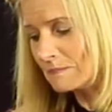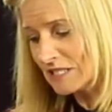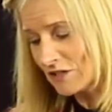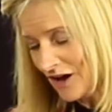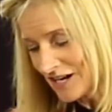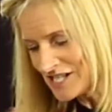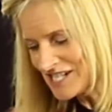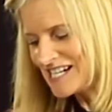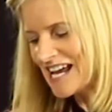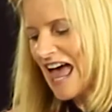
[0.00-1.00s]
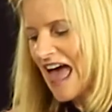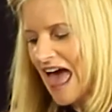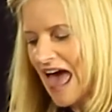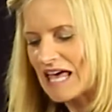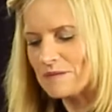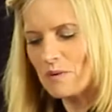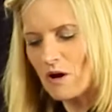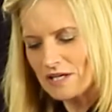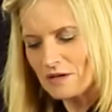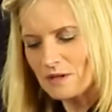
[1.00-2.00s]
massage and
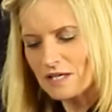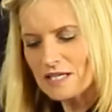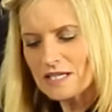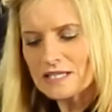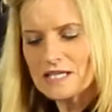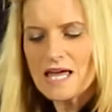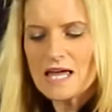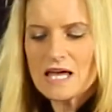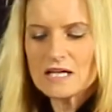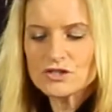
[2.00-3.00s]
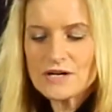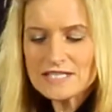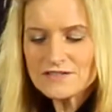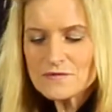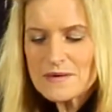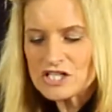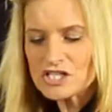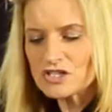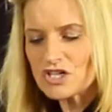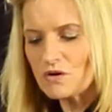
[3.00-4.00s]
body work,
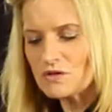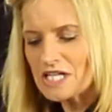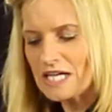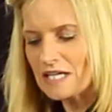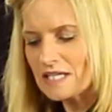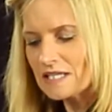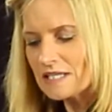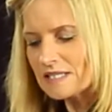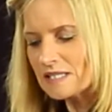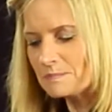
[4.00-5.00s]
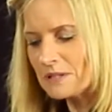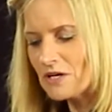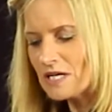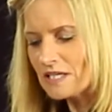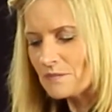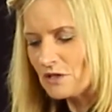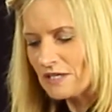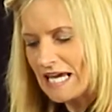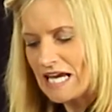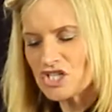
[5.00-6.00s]
transformational coaching, spirit
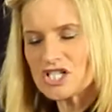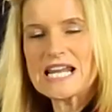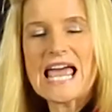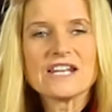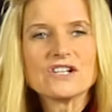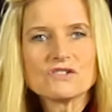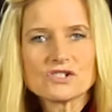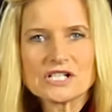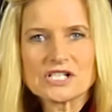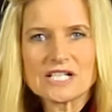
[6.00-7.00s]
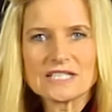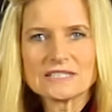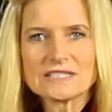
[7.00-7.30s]
communication, and nutrition.